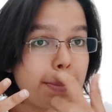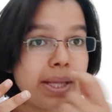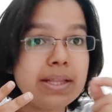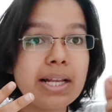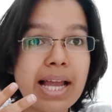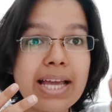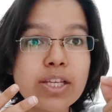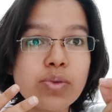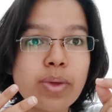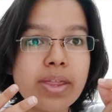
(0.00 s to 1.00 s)
the
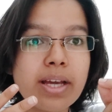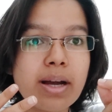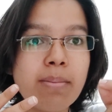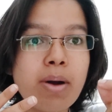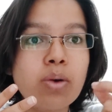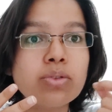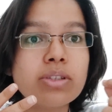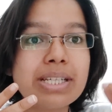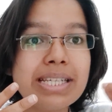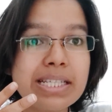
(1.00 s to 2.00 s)
lice when they come out, or
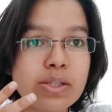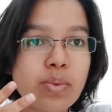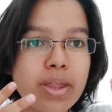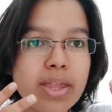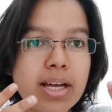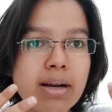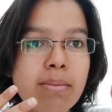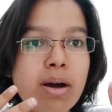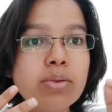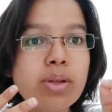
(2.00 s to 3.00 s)
the knits when they
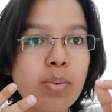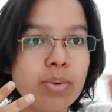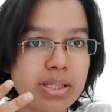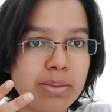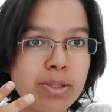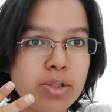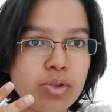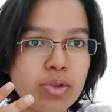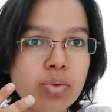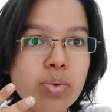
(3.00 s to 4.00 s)
come out, they're visible
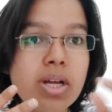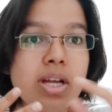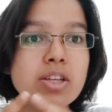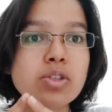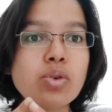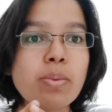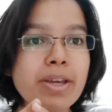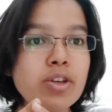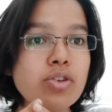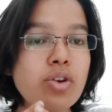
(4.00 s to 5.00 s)
to you. So
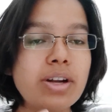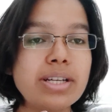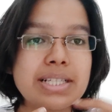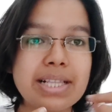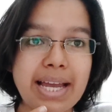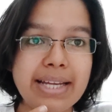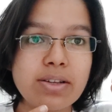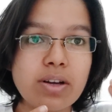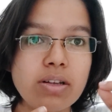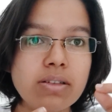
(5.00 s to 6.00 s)
make sure it is
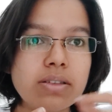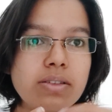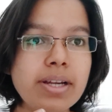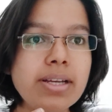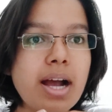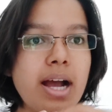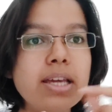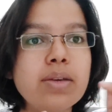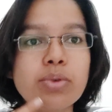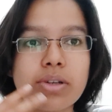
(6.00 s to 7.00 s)
light colored thread.
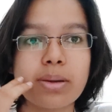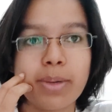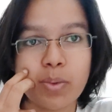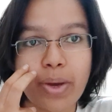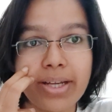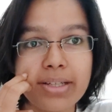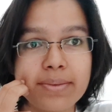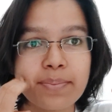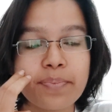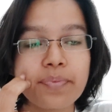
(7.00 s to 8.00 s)
I would recommend white.
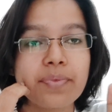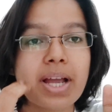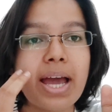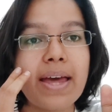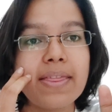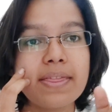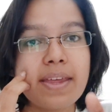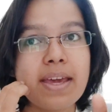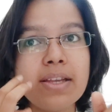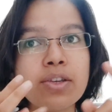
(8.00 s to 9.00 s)
And
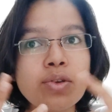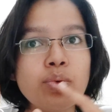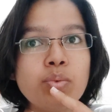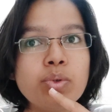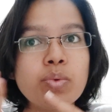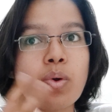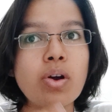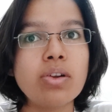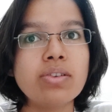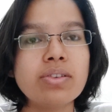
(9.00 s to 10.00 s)
then you would
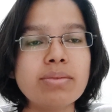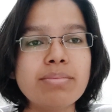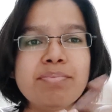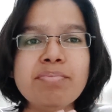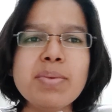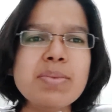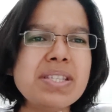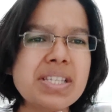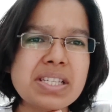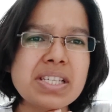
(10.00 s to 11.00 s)
want maybe
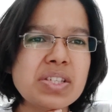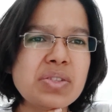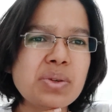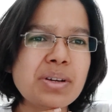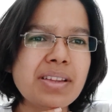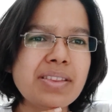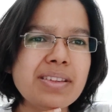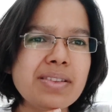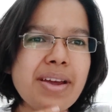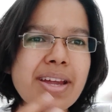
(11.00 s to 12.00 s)
scissors to cut
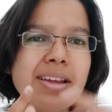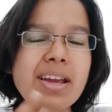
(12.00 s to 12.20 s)
the thread,